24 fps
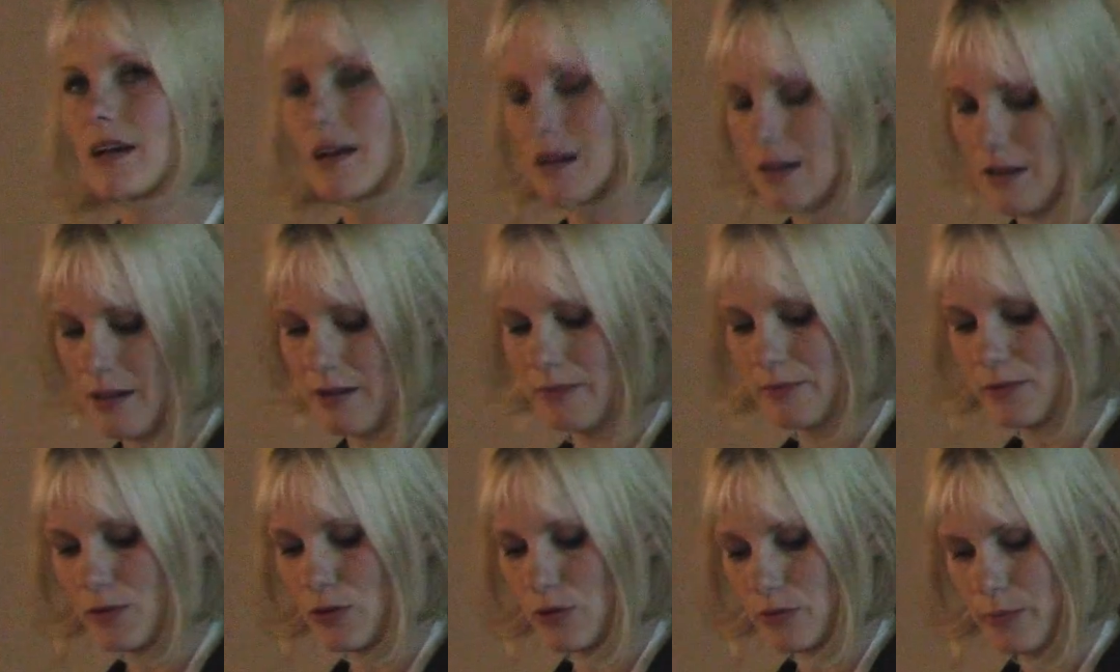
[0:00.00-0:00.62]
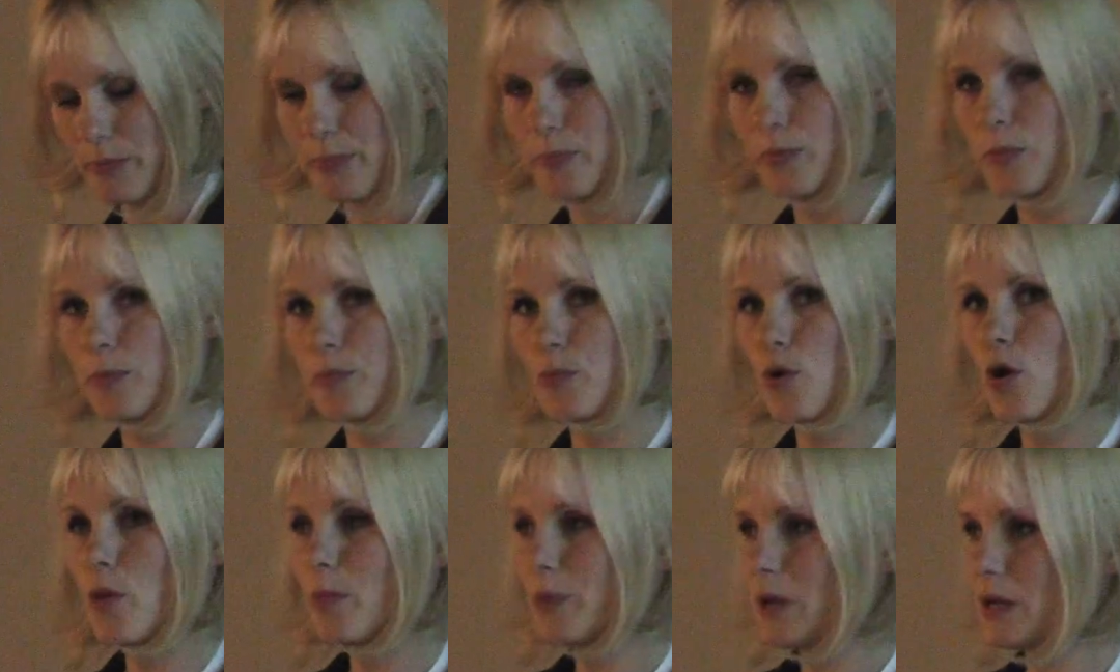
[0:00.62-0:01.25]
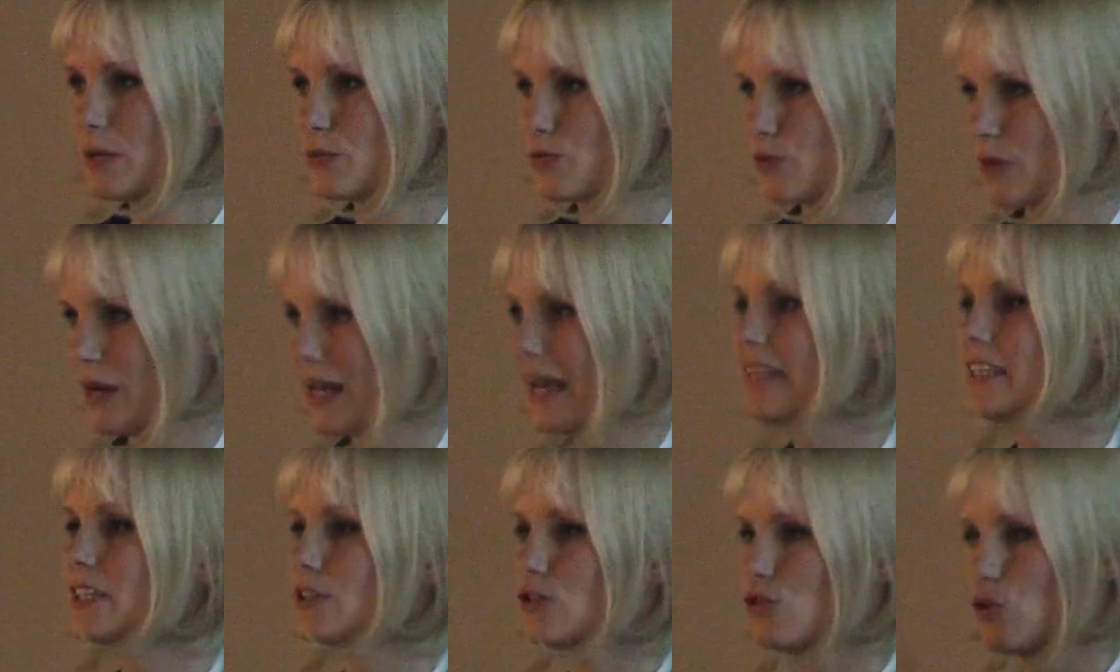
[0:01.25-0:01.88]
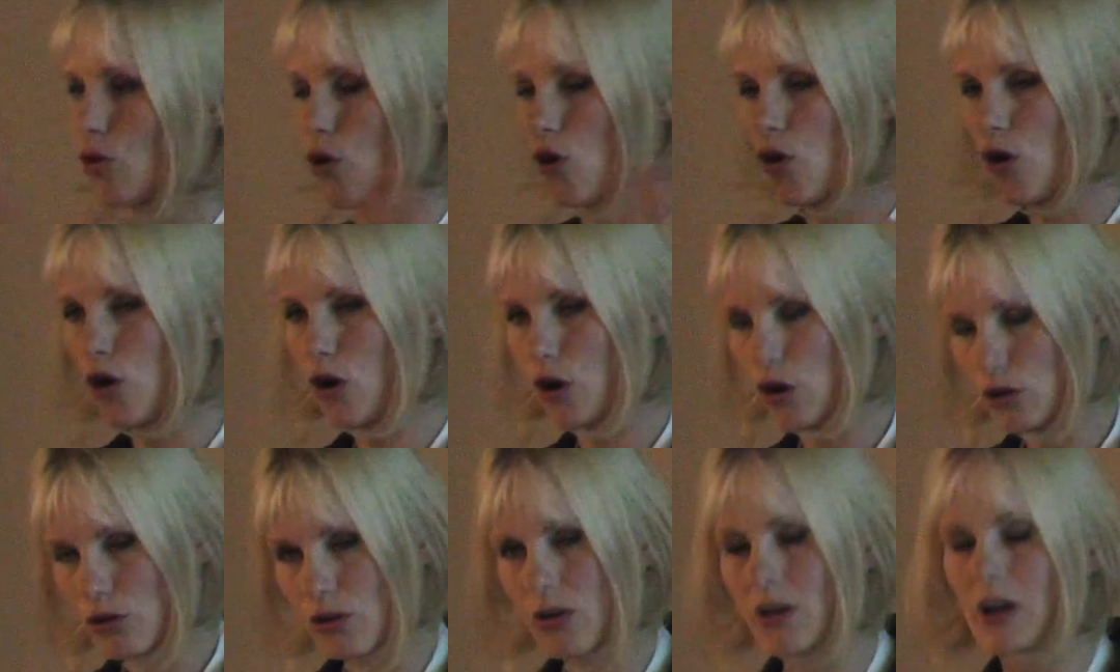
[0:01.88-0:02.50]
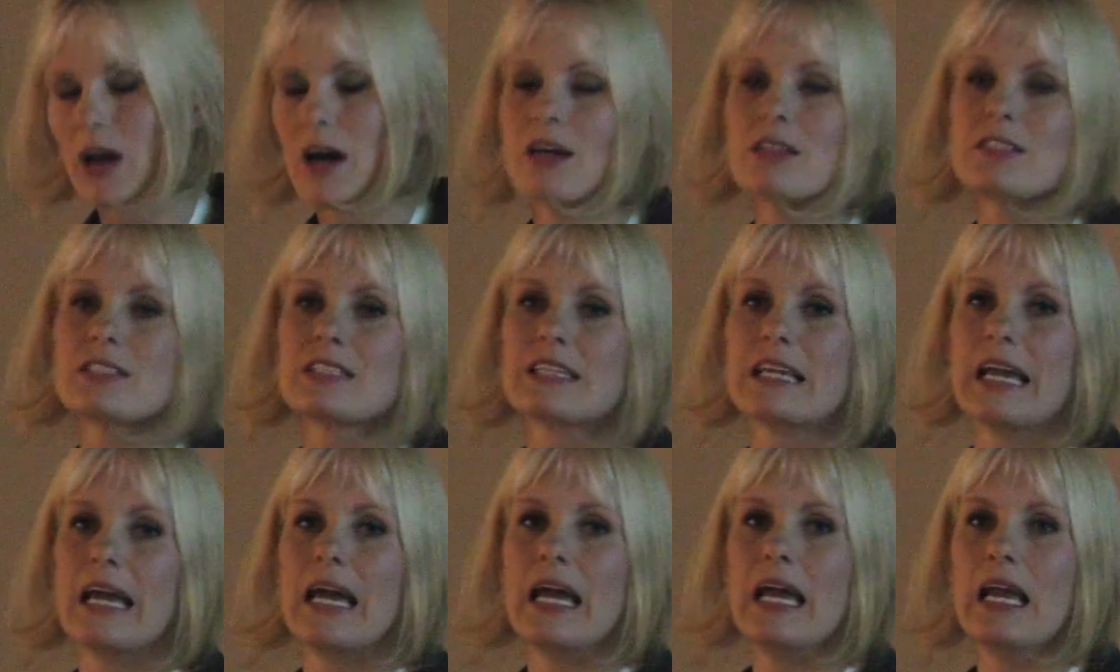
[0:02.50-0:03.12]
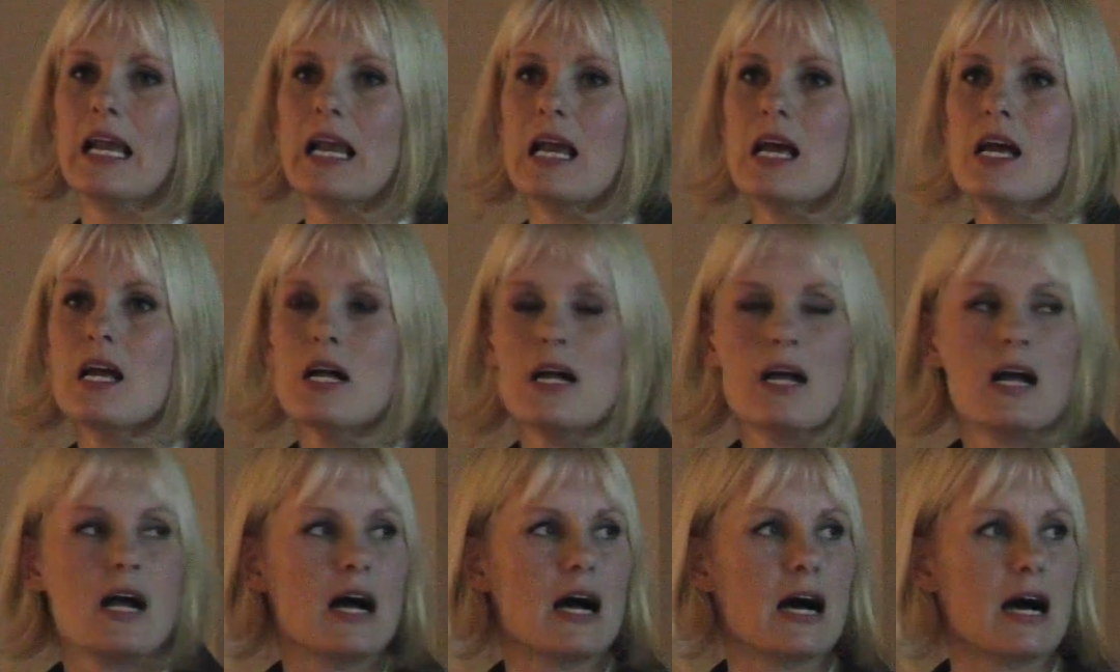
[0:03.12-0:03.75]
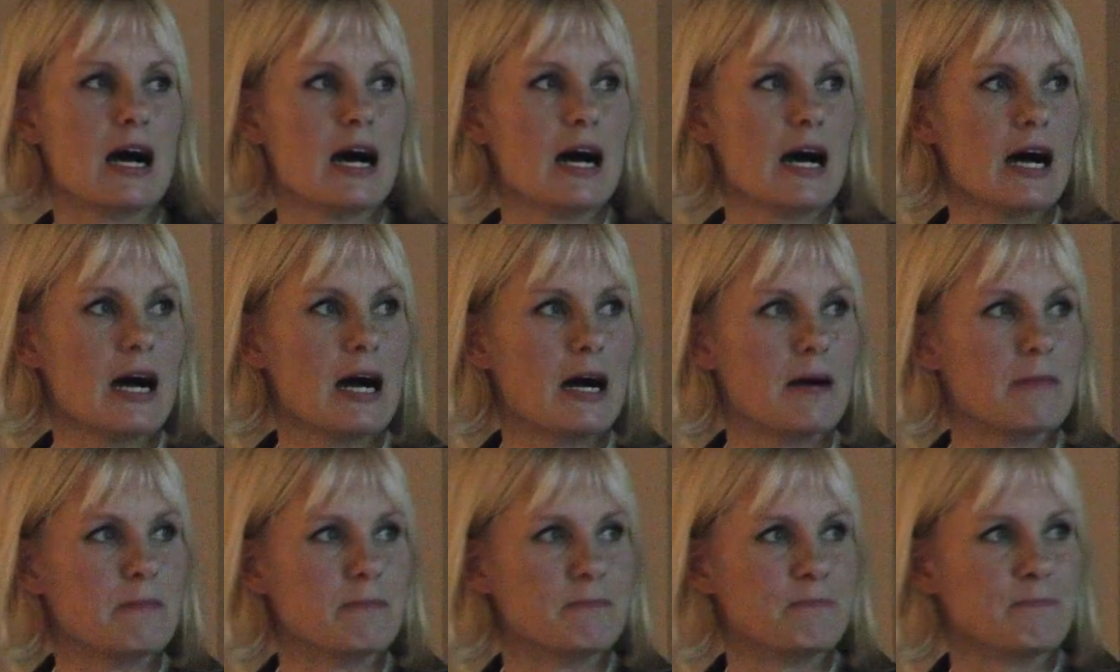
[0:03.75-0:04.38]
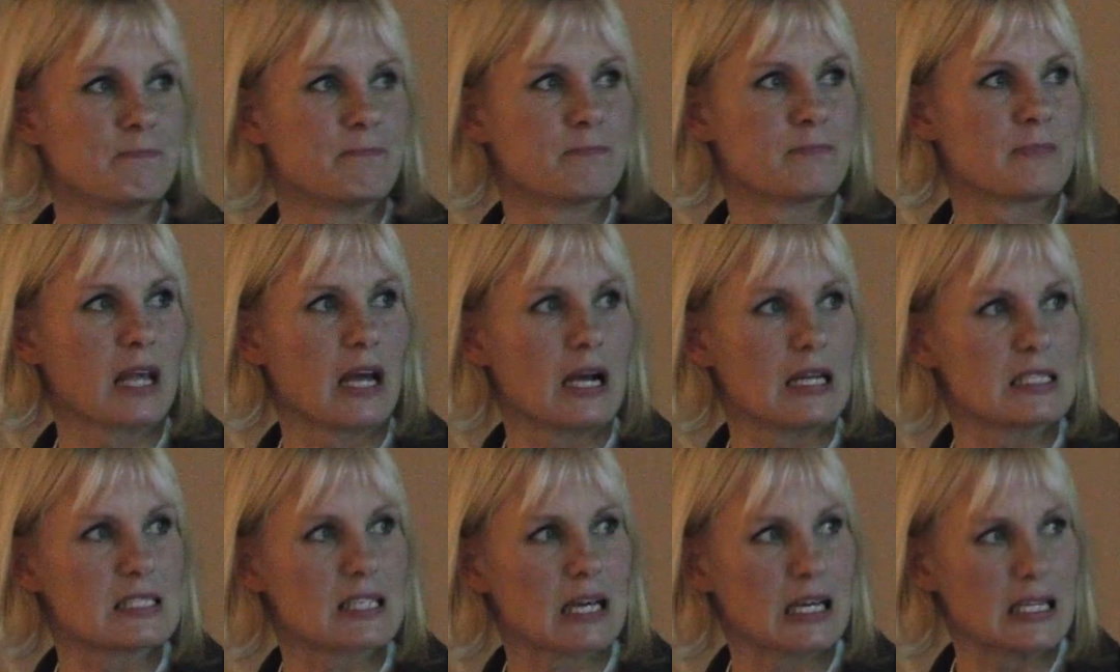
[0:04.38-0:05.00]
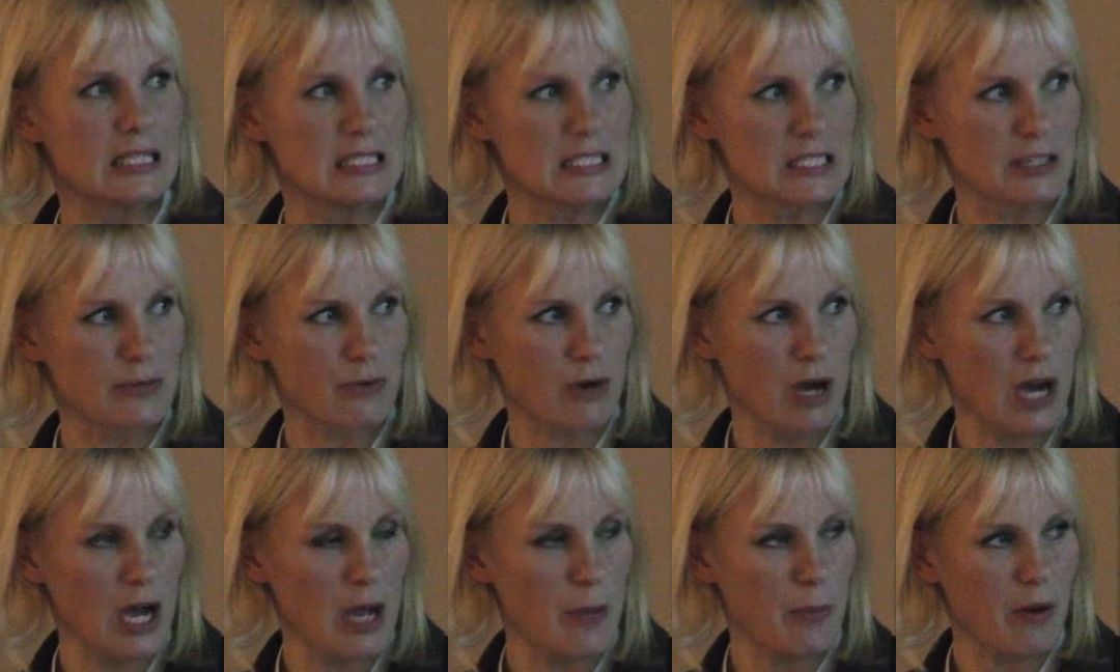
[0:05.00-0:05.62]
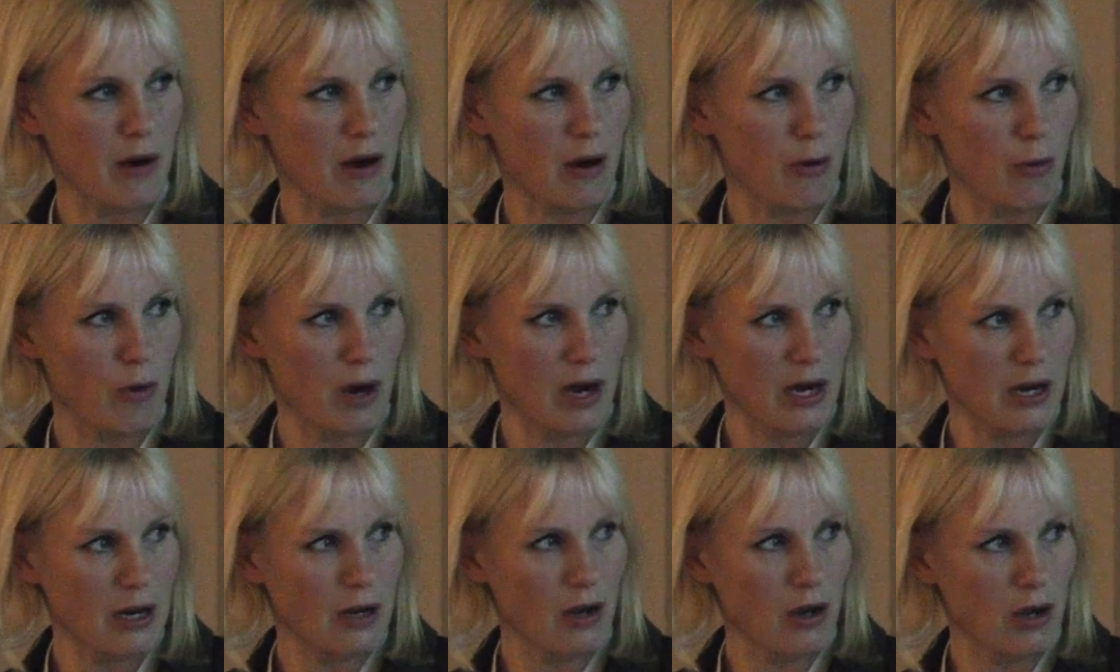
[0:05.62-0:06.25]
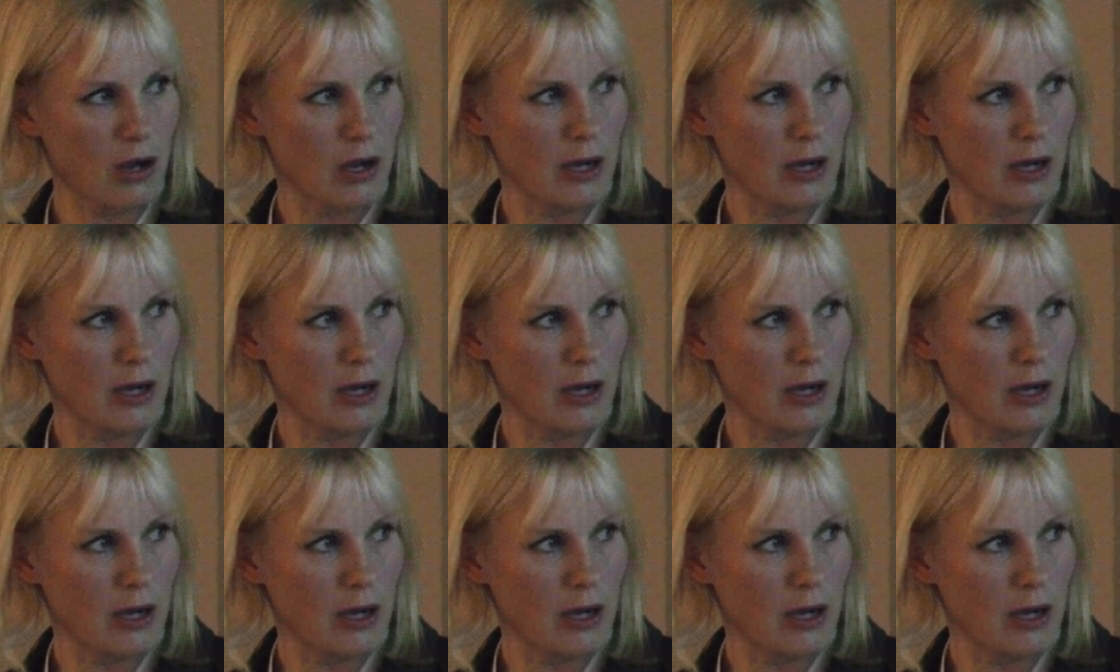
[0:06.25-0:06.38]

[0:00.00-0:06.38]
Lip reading: the problems related to all the large scale, as I described, are one.